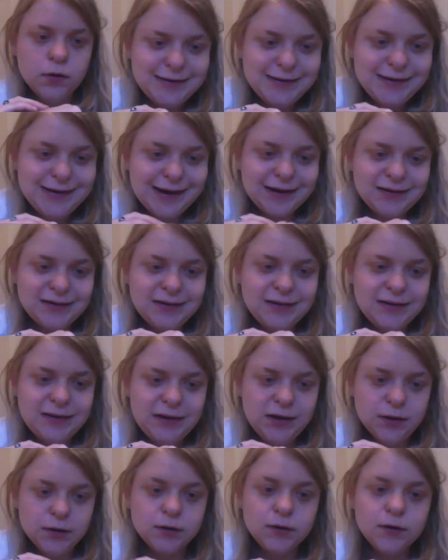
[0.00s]
Yet
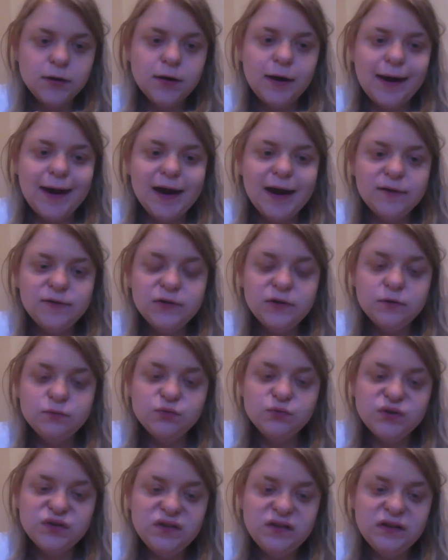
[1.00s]
here, after
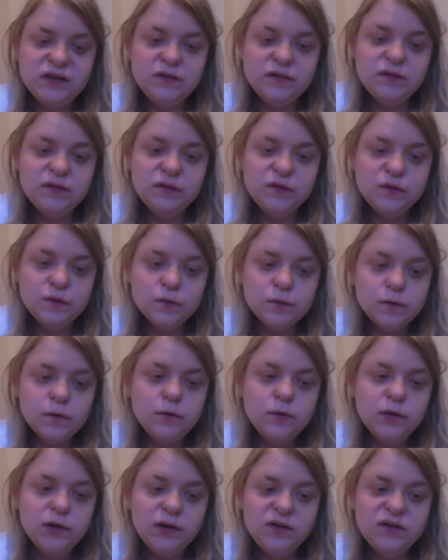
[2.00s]
Rashid's
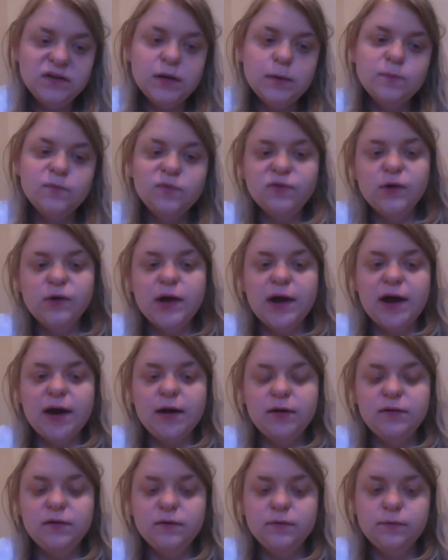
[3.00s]
truly shameful
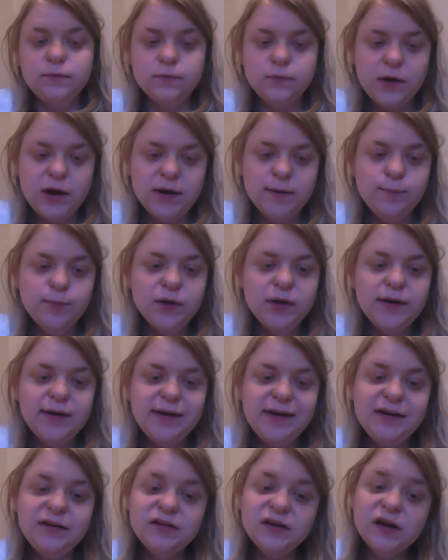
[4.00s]
act of rape,
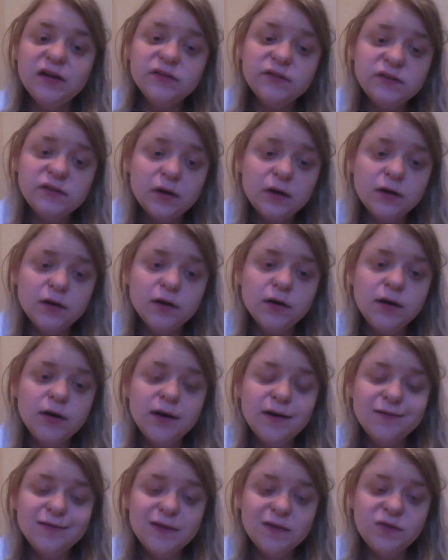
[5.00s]
he tells her
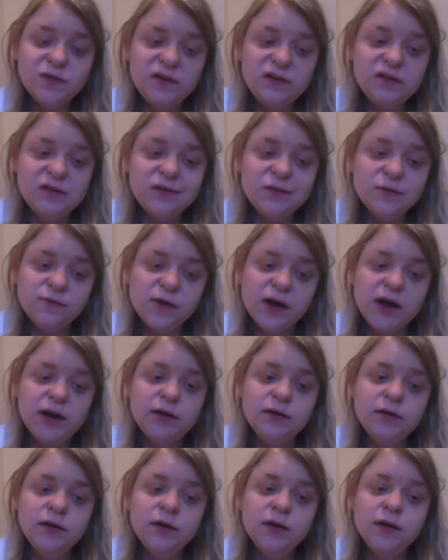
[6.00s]
that this is
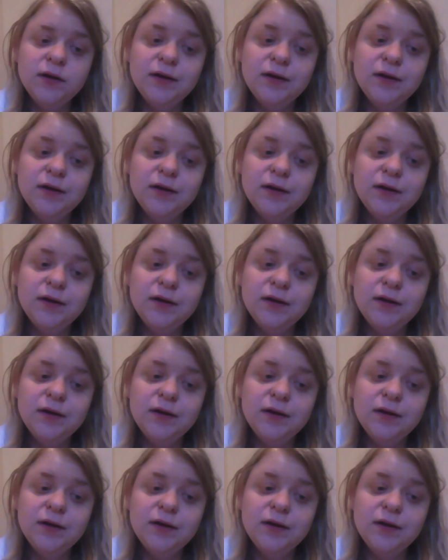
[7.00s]
fine.